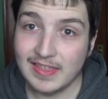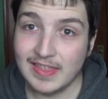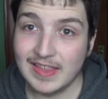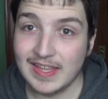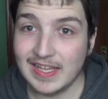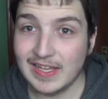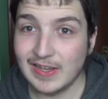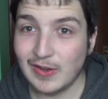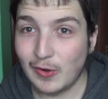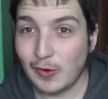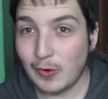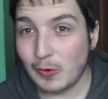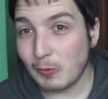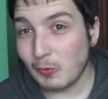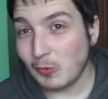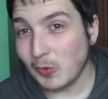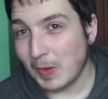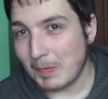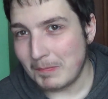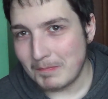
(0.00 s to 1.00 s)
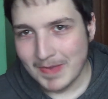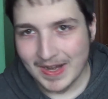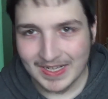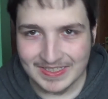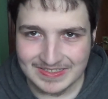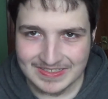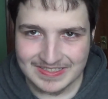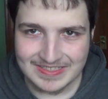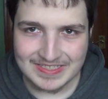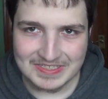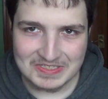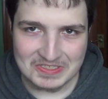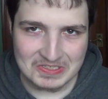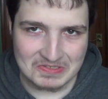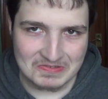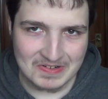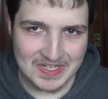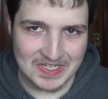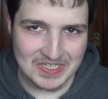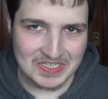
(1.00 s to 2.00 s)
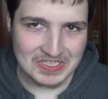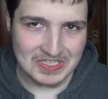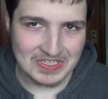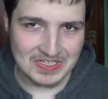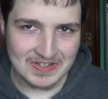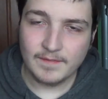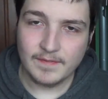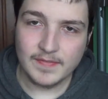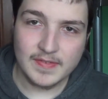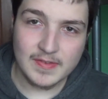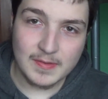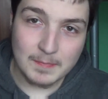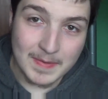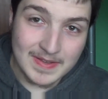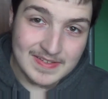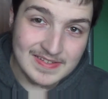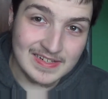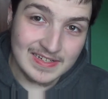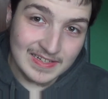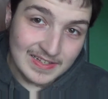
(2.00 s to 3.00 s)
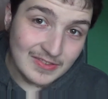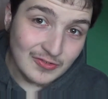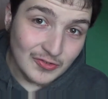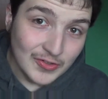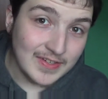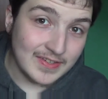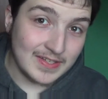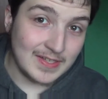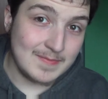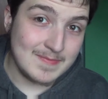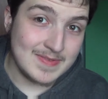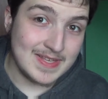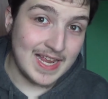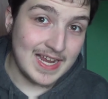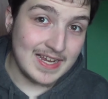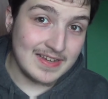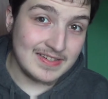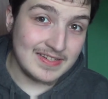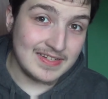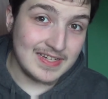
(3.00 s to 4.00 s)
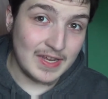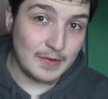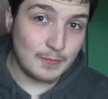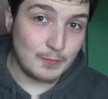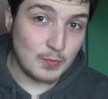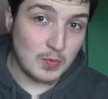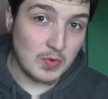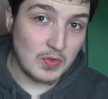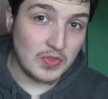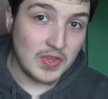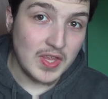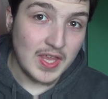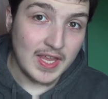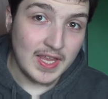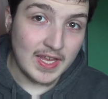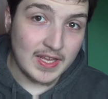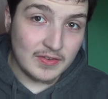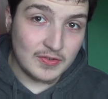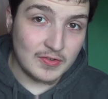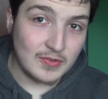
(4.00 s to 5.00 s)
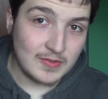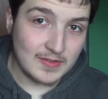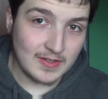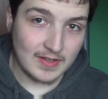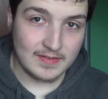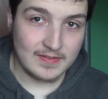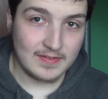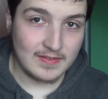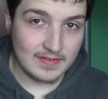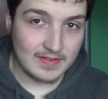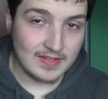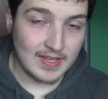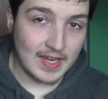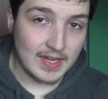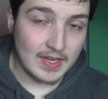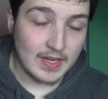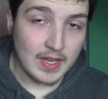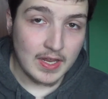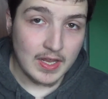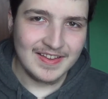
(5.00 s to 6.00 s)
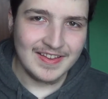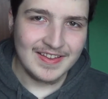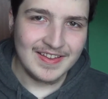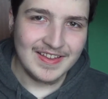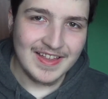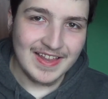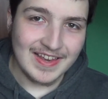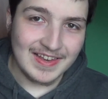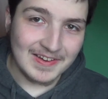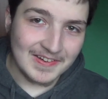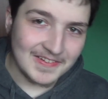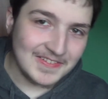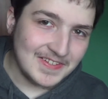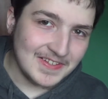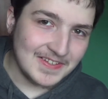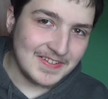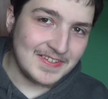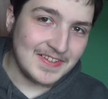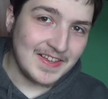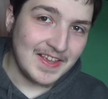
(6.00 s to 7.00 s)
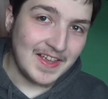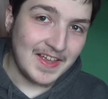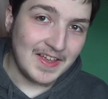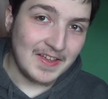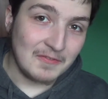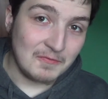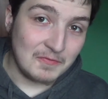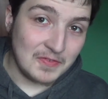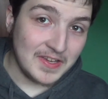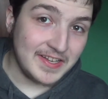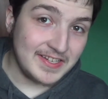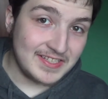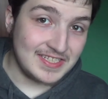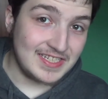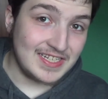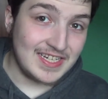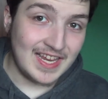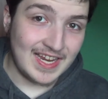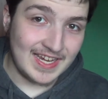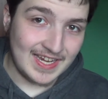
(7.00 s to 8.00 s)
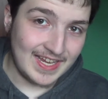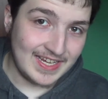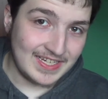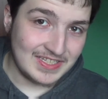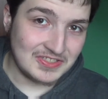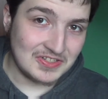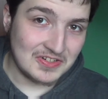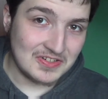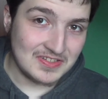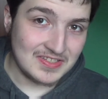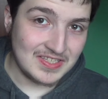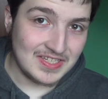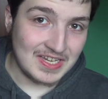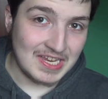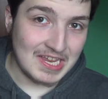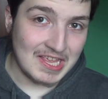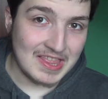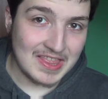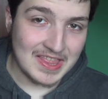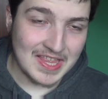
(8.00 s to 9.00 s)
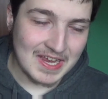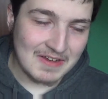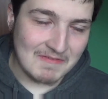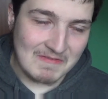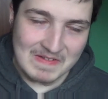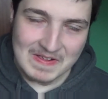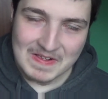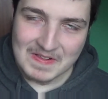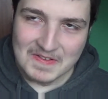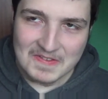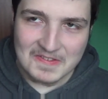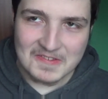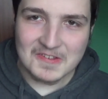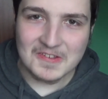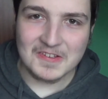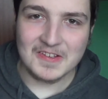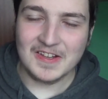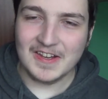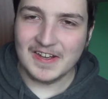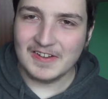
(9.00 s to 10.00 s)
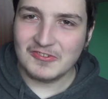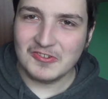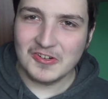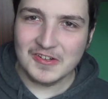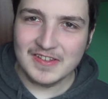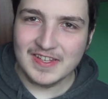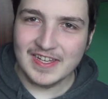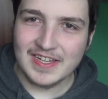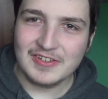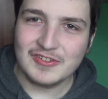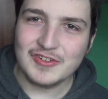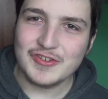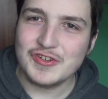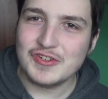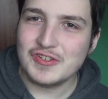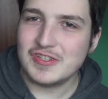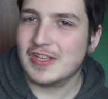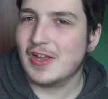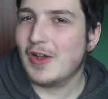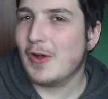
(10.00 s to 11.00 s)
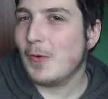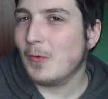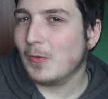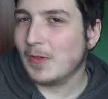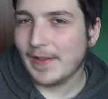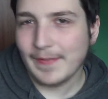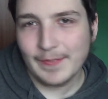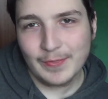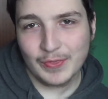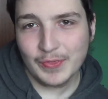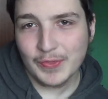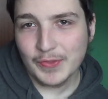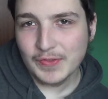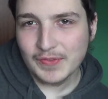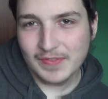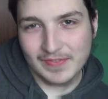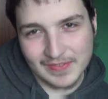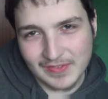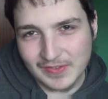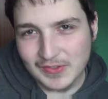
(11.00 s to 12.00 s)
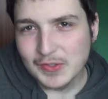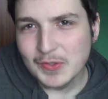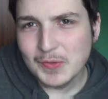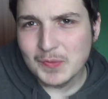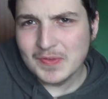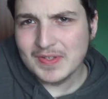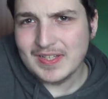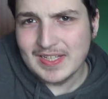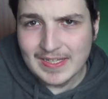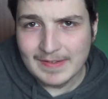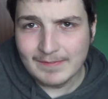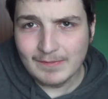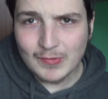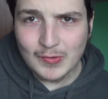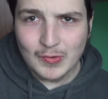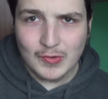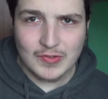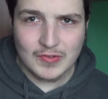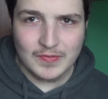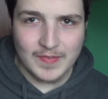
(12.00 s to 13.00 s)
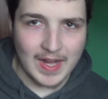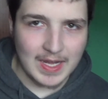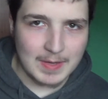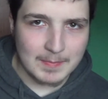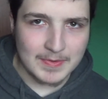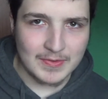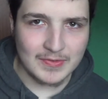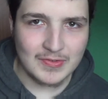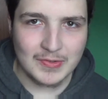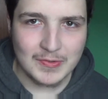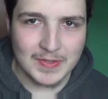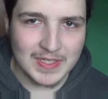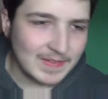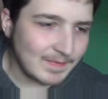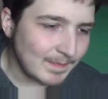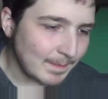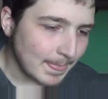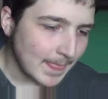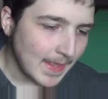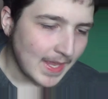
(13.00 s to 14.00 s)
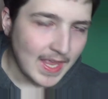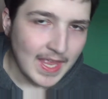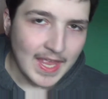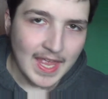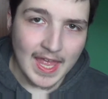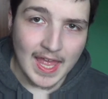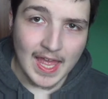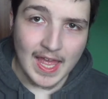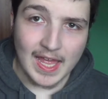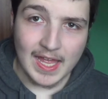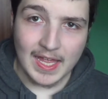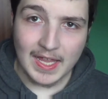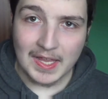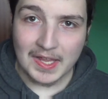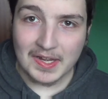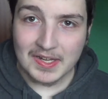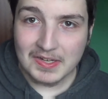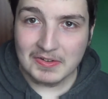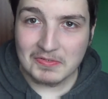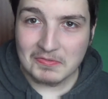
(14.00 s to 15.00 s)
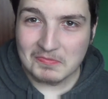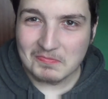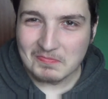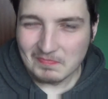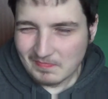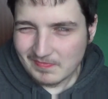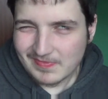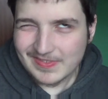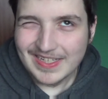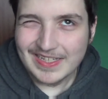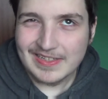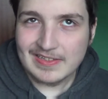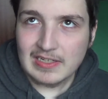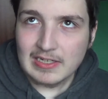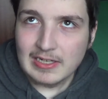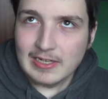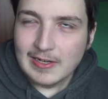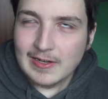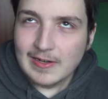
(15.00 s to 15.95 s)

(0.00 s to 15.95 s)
the whole Manor situation. So basically 3 teams entered F1 in 2010. Lotus, Virgin and HRT. They were sort of like trying to introduce the whole like new team sort of element to it, and they did